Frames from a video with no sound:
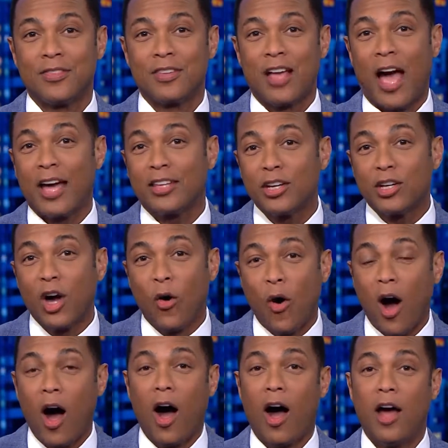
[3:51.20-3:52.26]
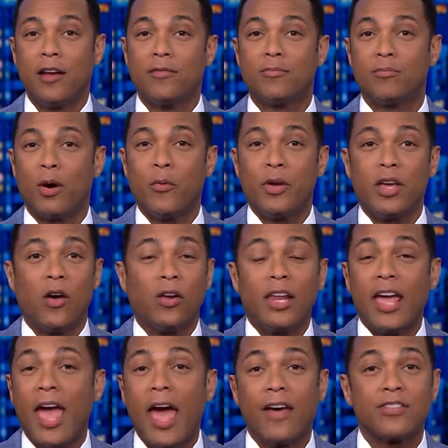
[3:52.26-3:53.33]
I could go on, but we
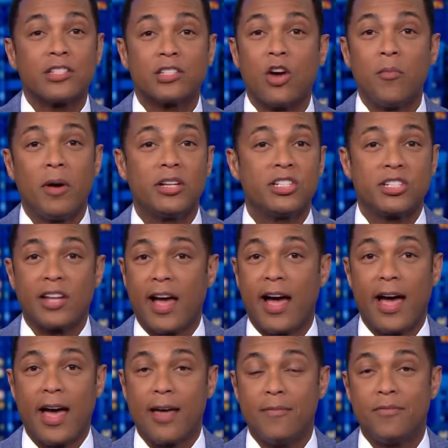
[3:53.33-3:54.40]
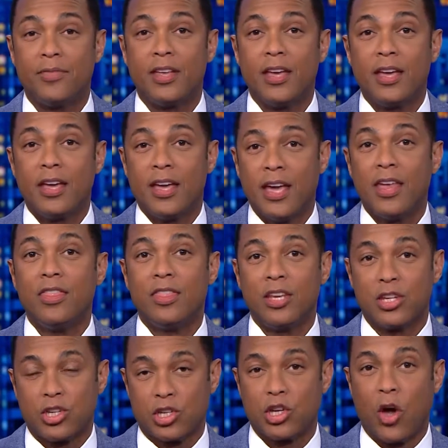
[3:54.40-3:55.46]
only have so much time in
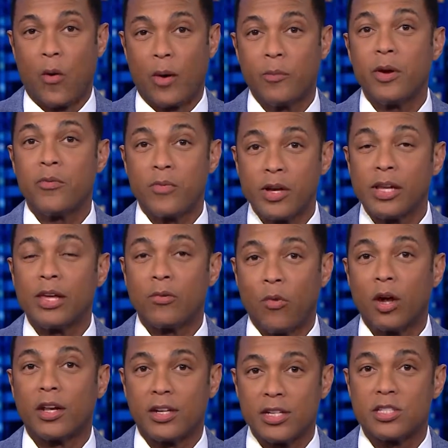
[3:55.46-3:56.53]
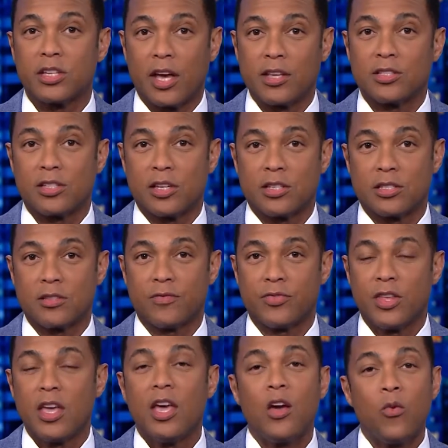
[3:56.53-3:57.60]
this show, and we really want to discuss this.
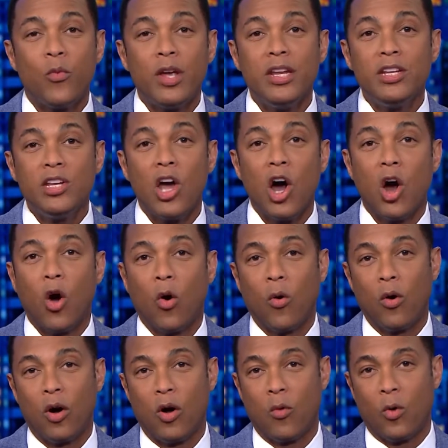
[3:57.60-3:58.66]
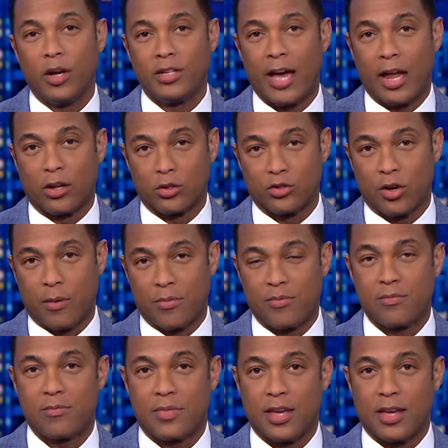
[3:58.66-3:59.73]
We know what Donald Trump
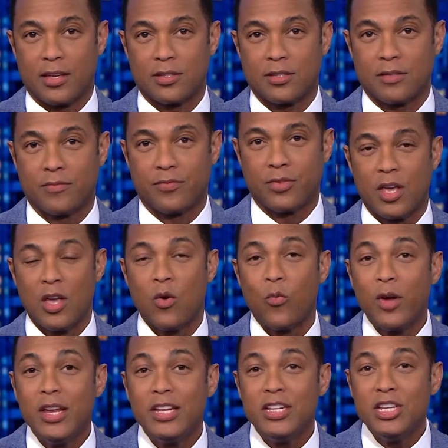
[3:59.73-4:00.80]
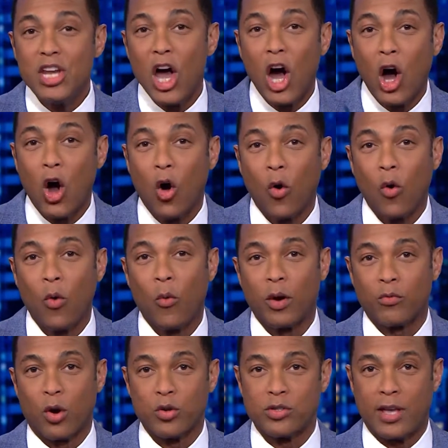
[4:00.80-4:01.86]
thinks. We know
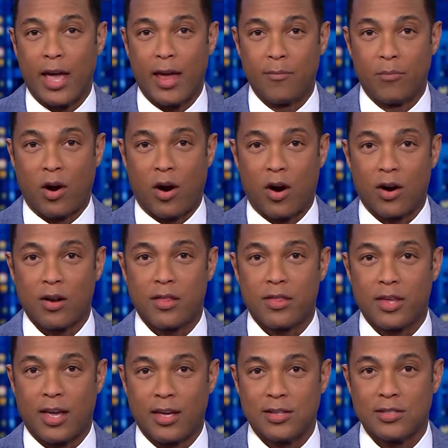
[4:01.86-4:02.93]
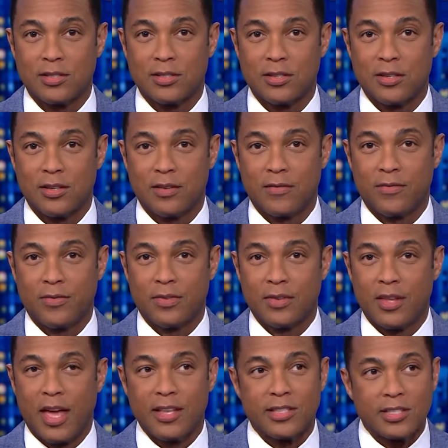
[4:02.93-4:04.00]
what Roseanne Barr thinks.
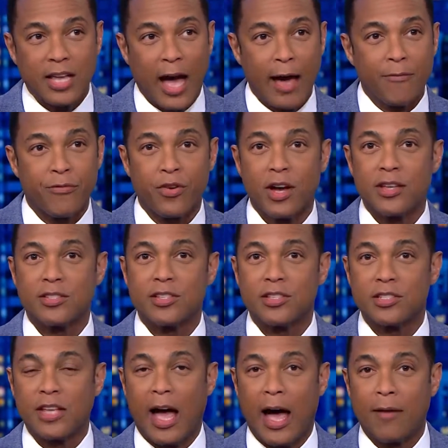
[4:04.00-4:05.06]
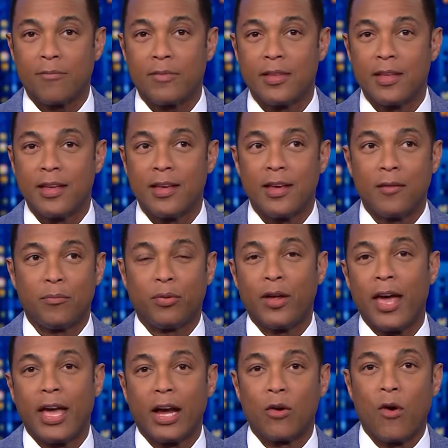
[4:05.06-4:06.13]
It's time for us to stop
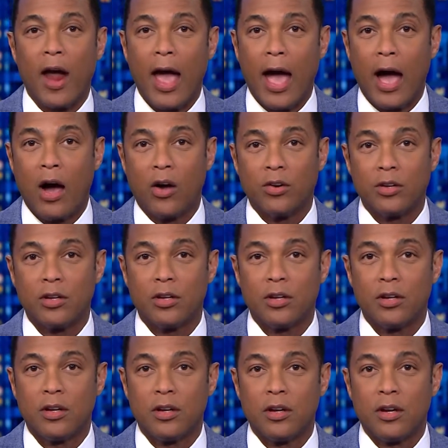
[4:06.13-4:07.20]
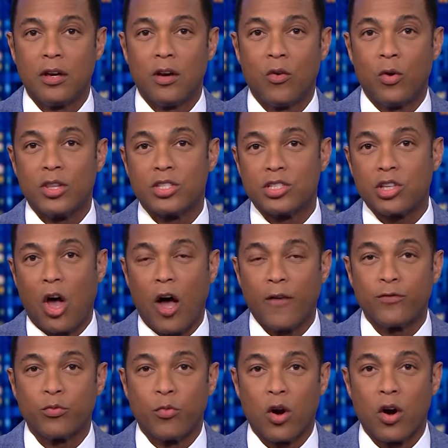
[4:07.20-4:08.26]
playing around with
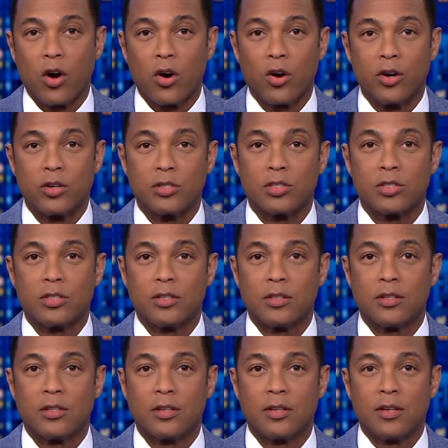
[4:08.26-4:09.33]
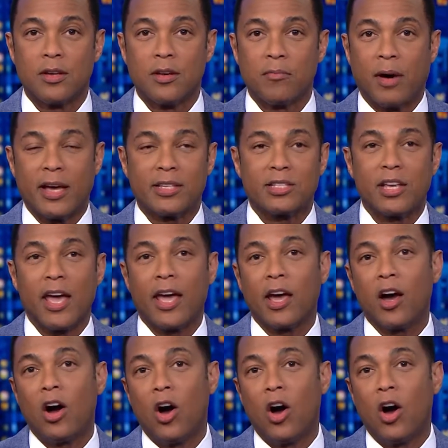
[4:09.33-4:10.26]
soft words by saying,